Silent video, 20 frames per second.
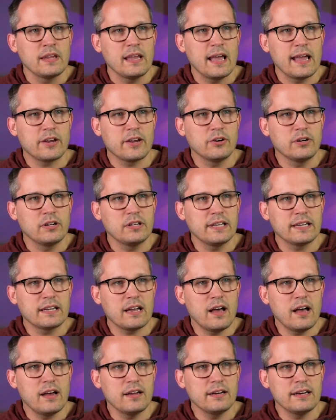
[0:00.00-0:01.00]
I could click
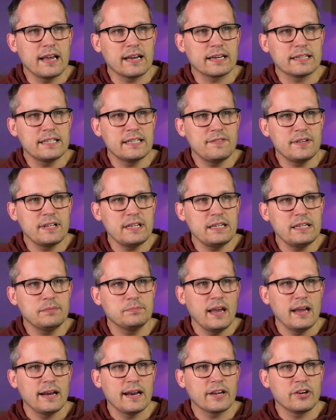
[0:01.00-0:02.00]
on activity
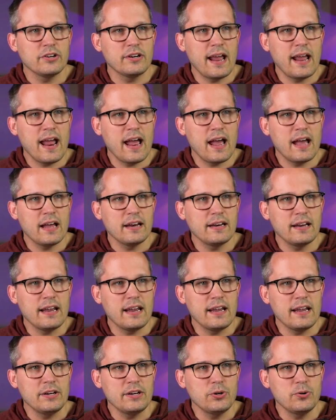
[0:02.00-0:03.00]
and I could add
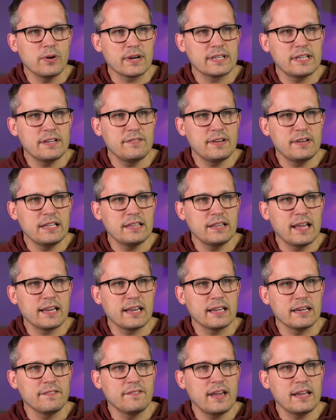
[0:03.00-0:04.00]
a new activity like
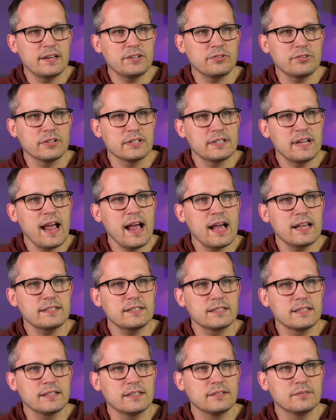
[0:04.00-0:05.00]
an event or
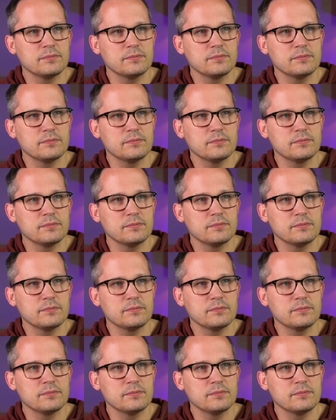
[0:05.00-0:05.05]
task.